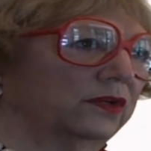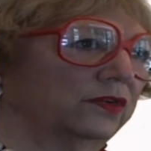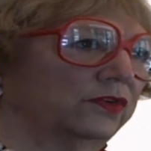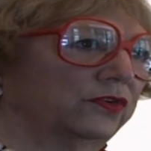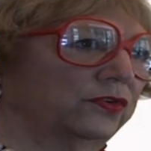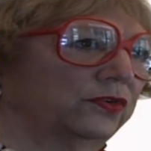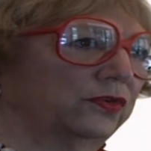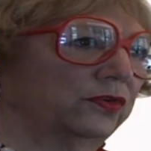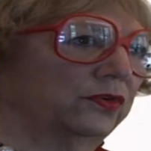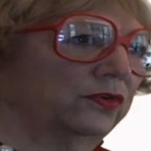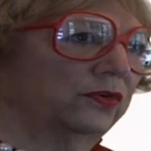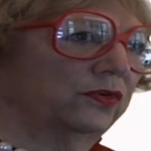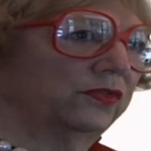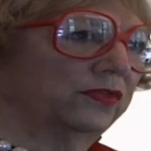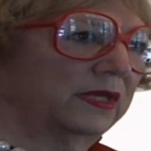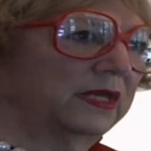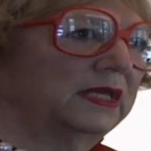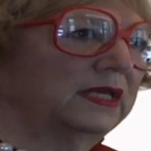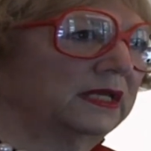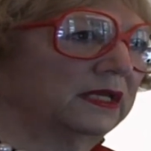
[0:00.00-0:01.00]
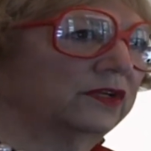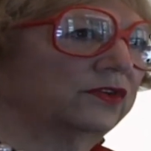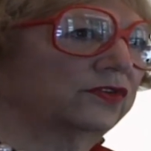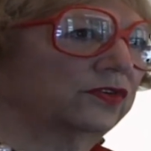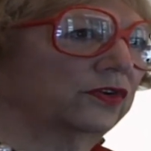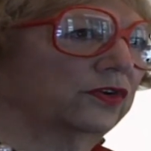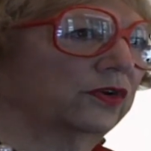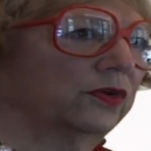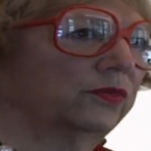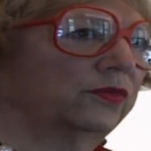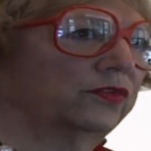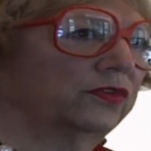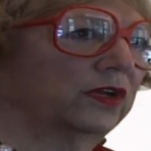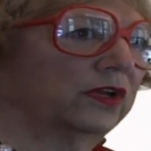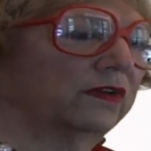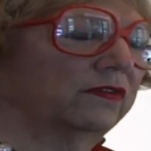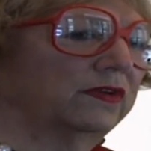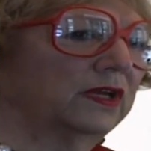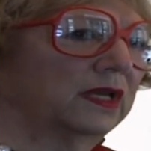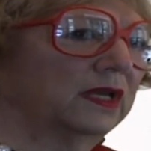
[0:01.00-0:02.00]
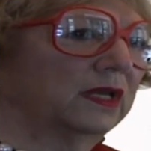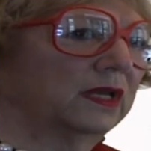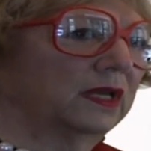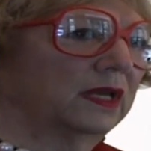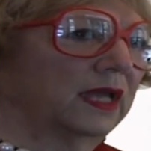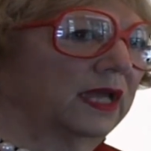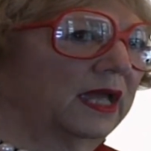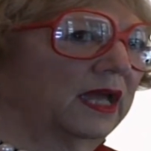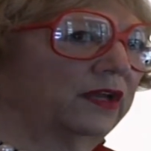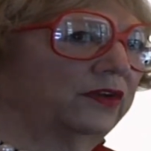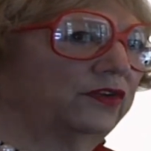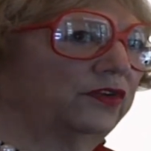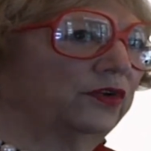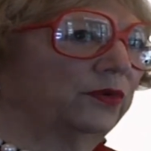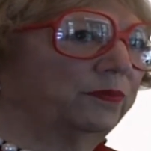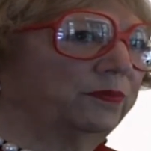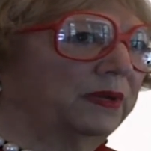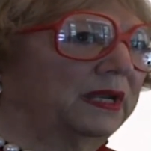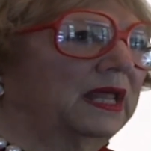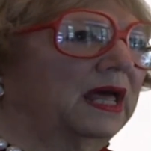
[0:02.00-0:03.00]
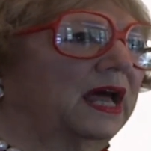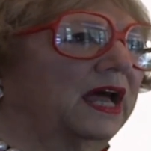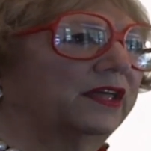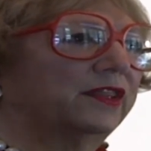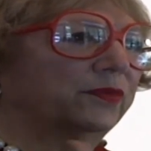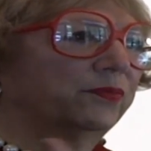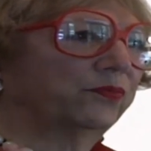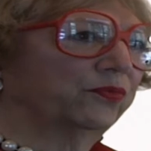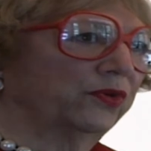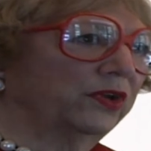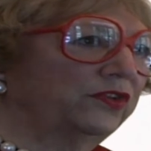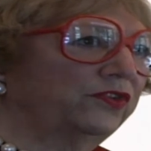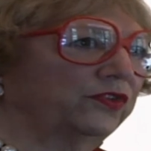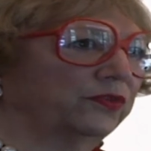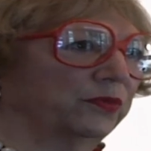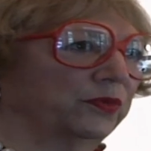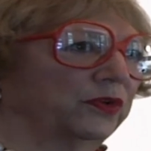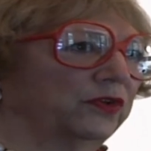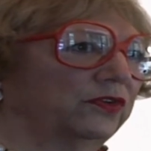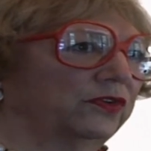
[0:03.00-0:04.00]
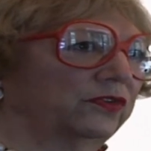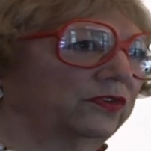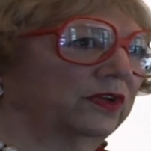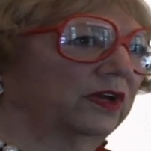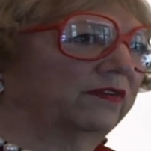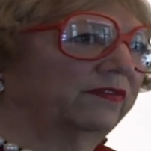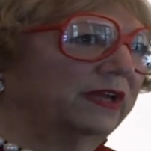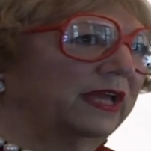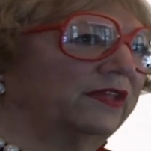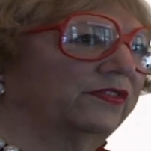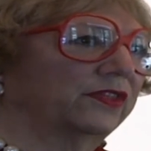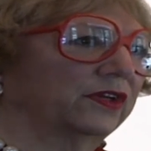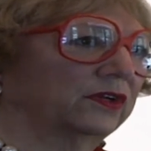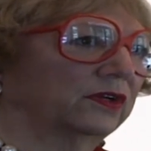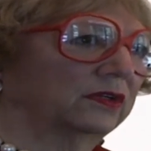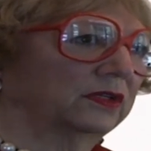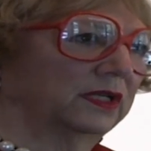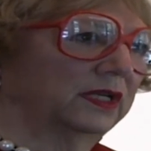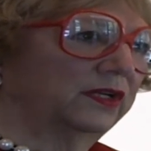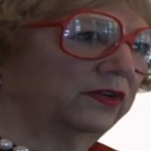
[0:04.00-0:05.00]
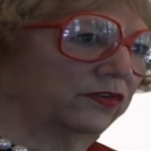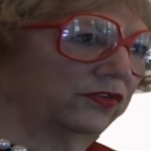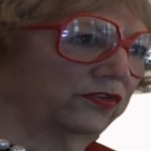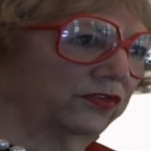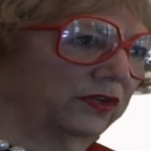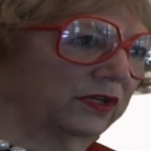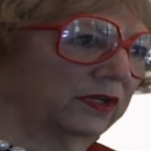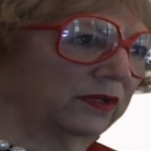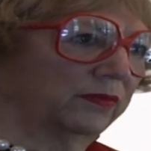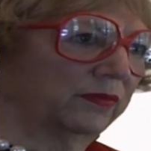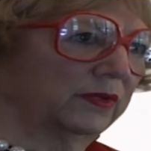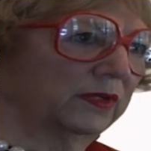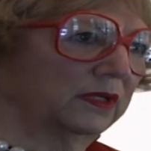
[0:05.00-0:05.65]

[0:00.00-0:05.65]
to think in terms of how do you apply the principles of ethical leadership